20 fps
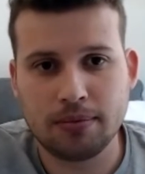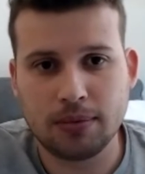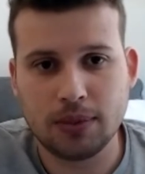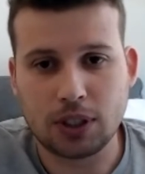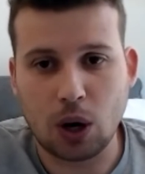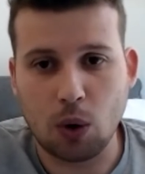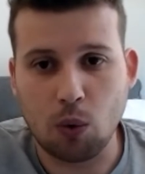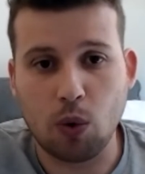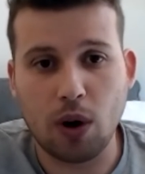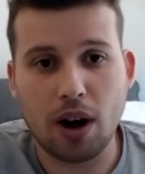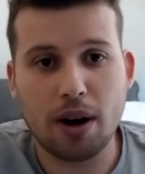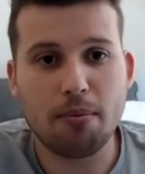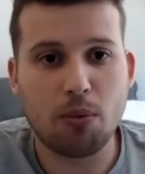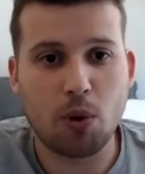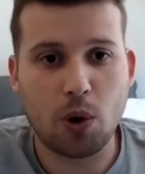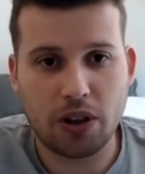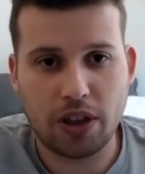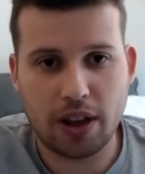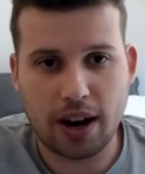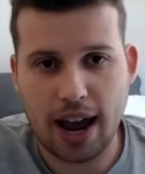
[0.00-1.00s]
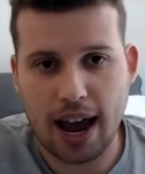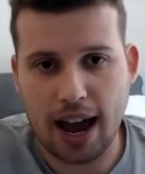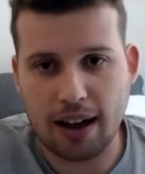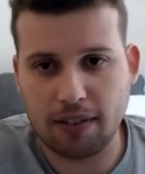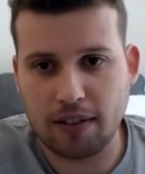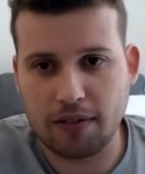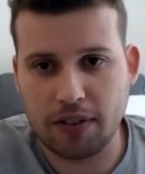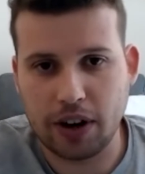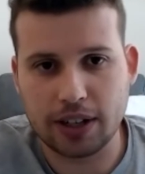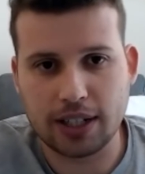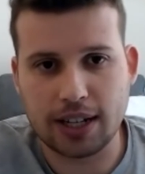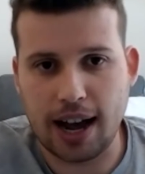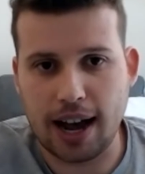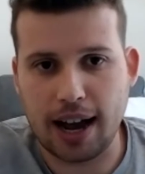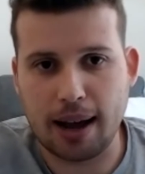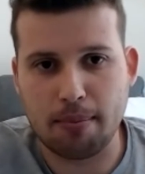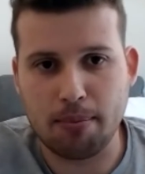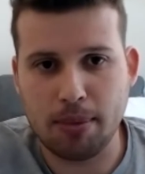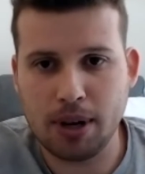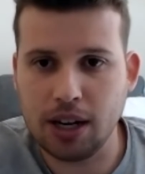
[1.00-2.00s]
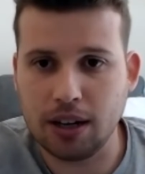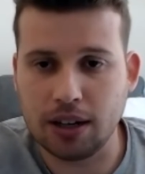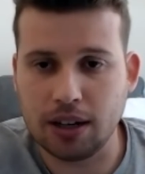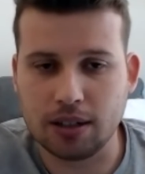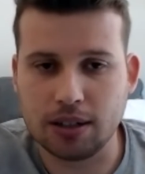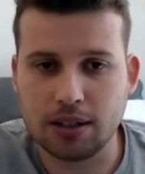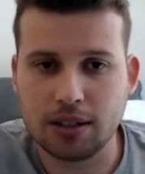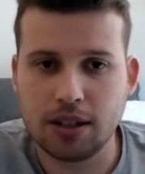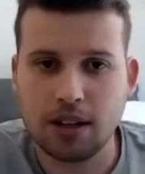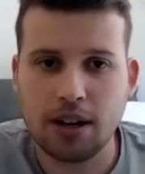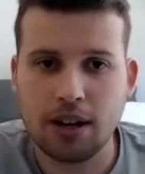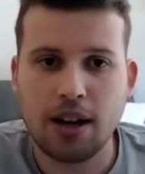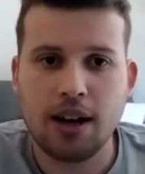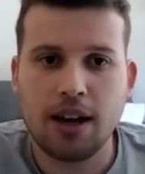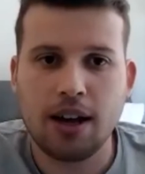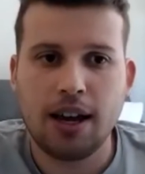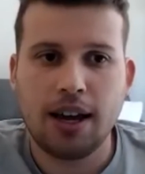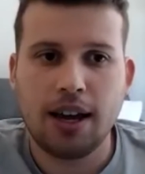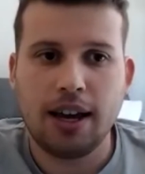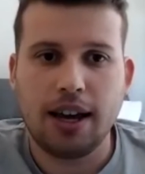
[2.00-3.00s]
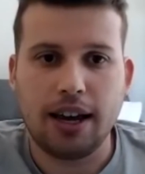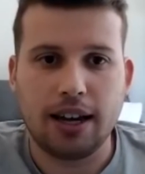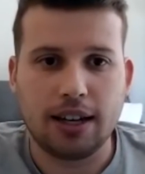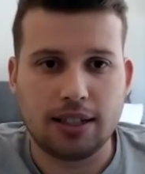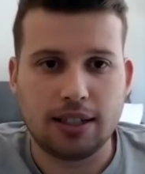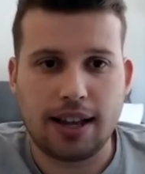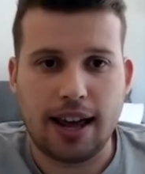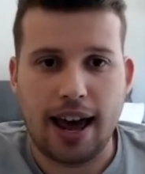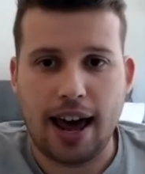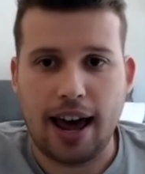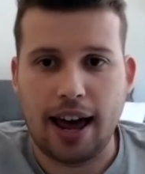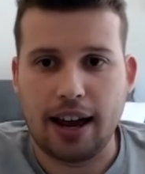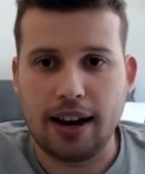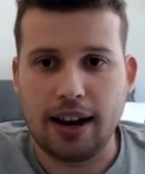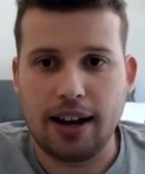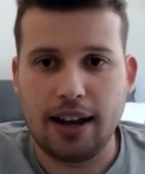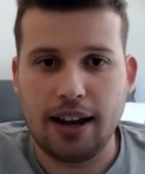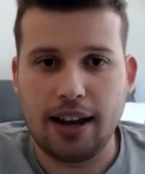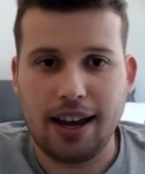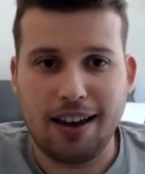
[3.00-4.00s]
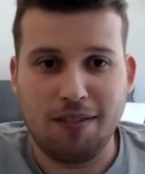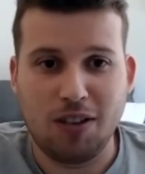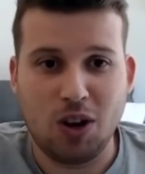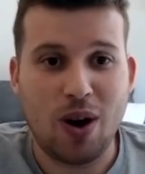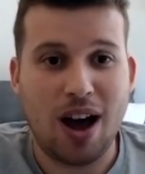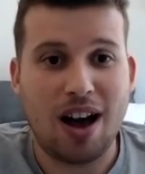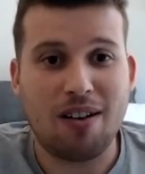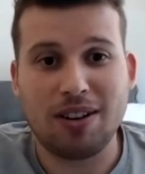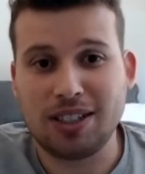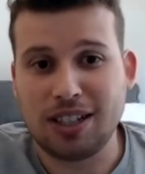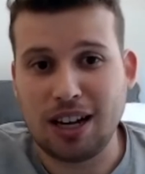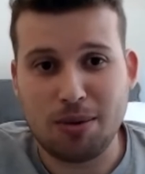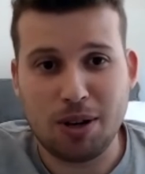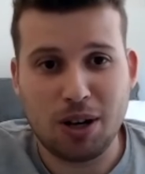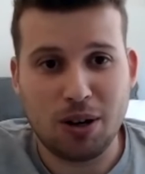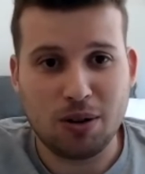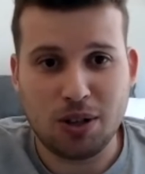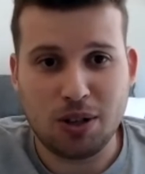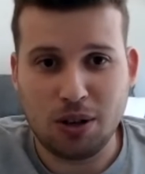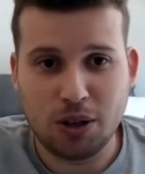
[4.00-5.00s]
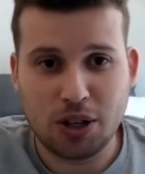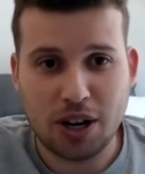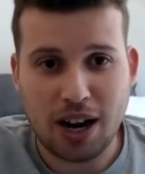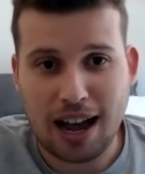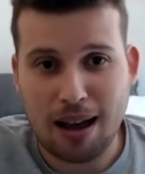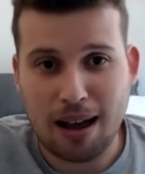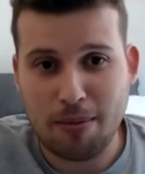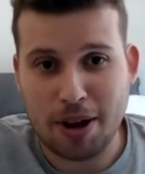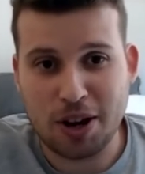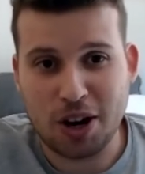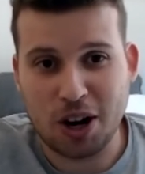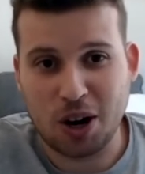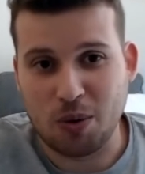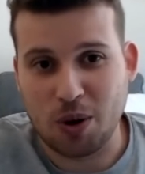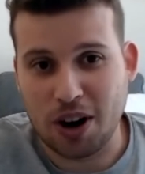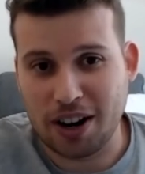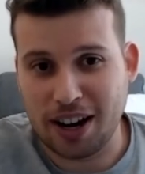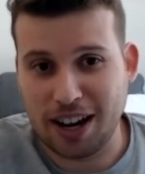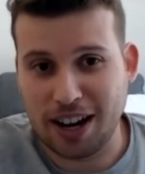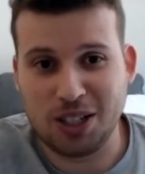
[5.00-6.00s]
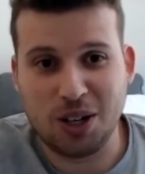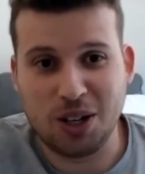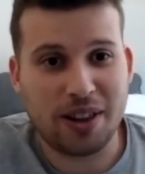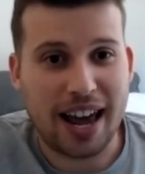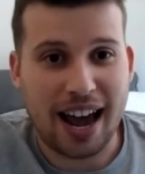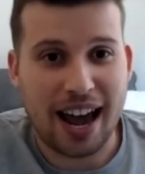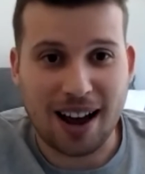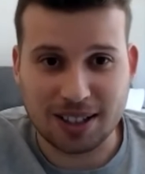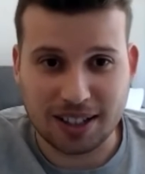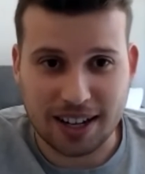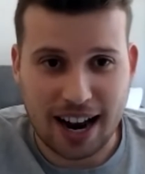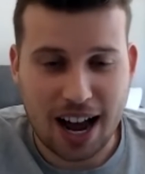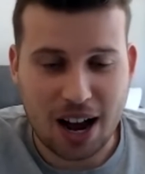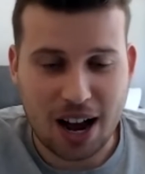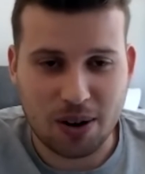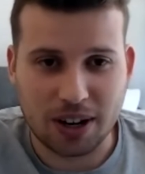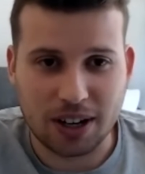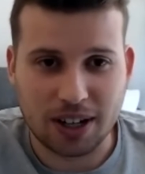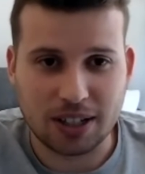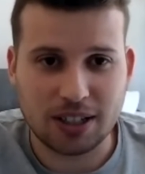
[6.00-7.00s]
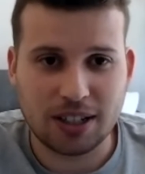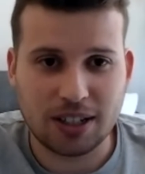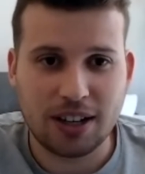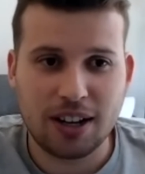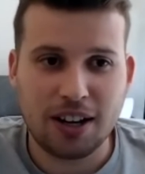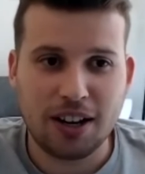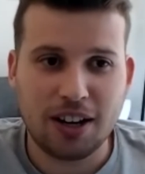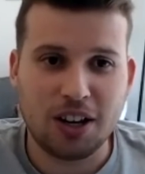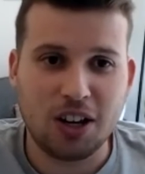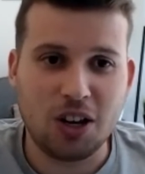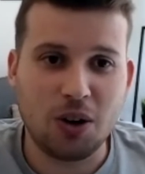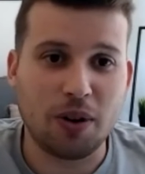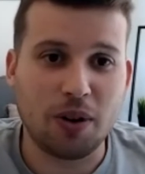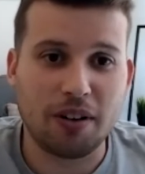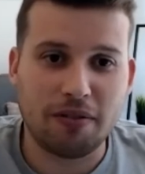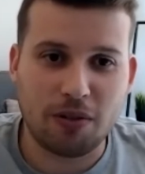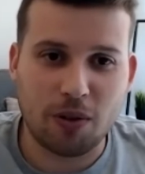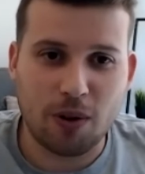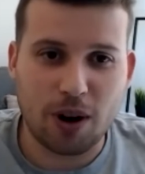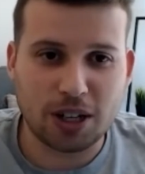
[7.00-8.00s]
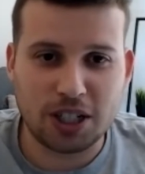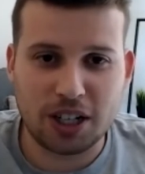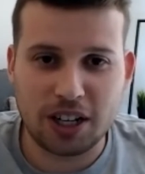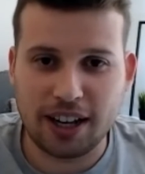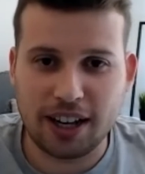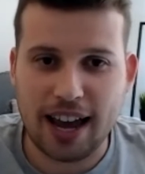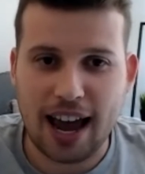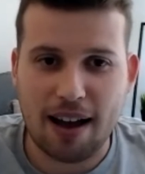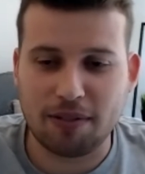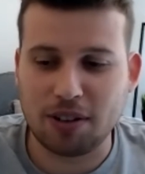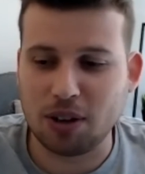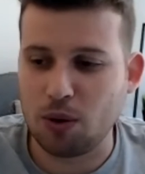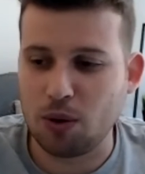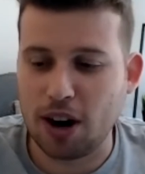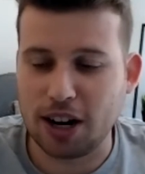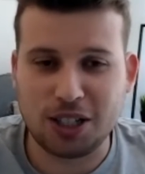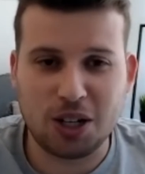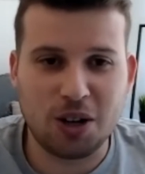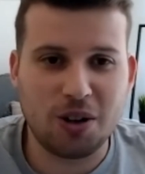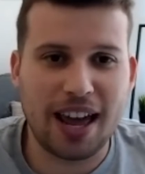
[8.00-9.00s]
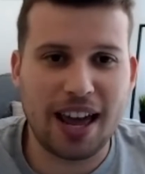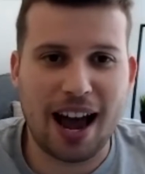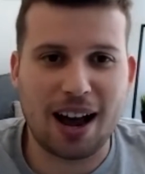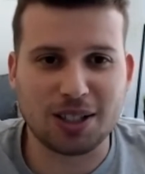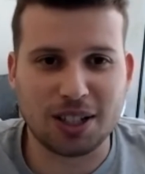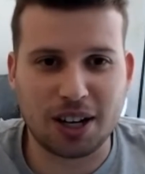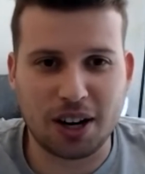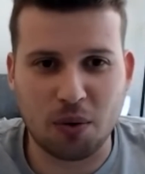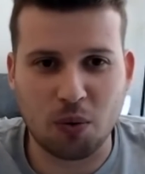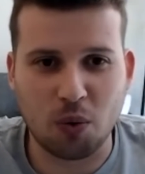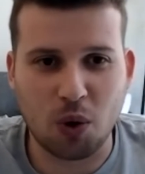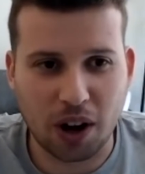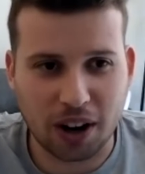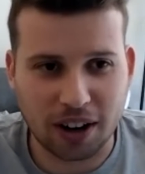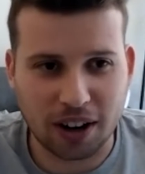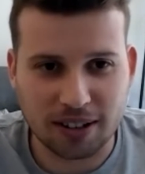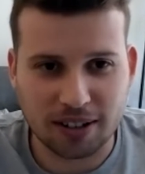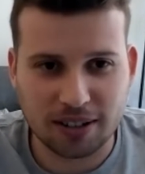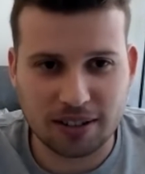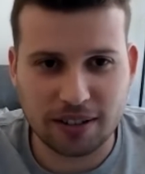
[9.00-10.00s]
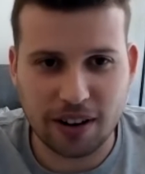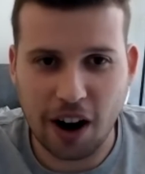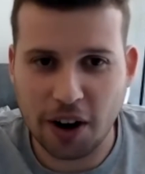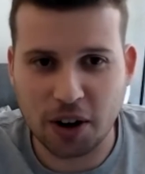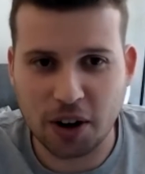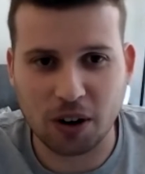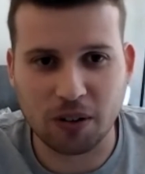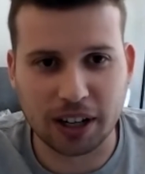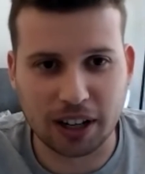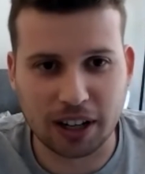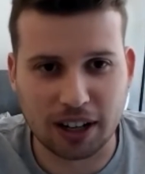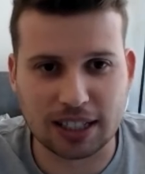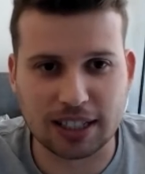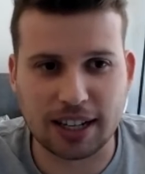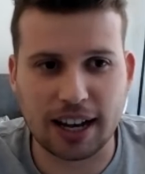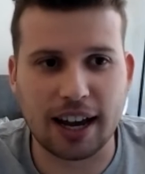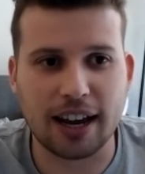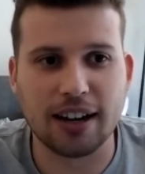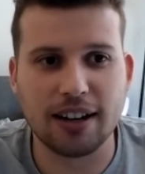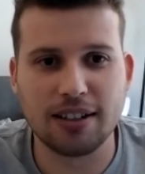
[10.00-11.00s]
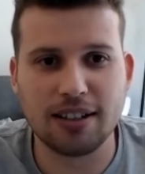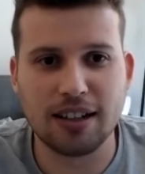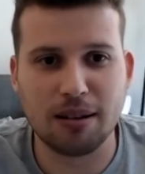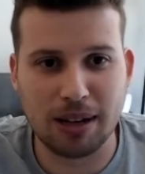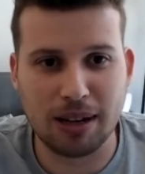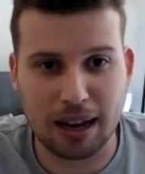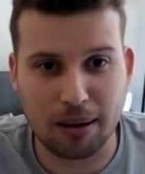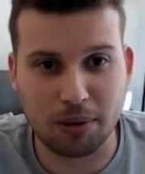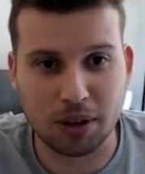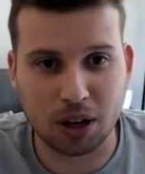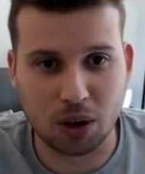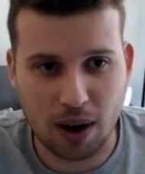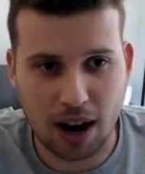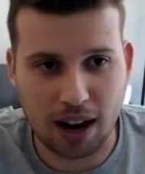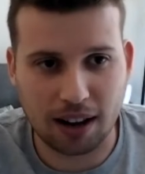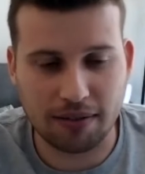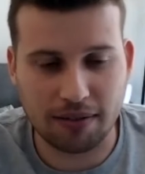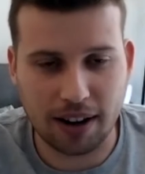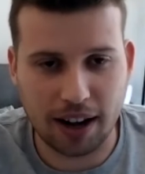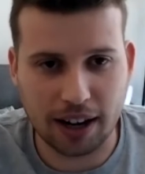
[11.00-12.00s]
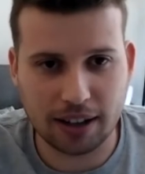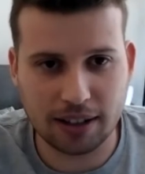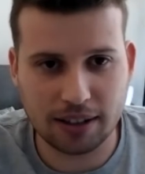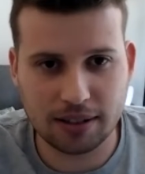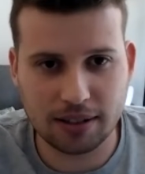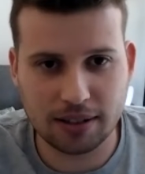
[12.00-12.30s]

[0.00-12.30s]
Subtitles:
So what more than half of your time means is that if you have a W-2 job and you're working 2,000 hours, you unfortunately have to work 2001 on your real estate to be able to qualify.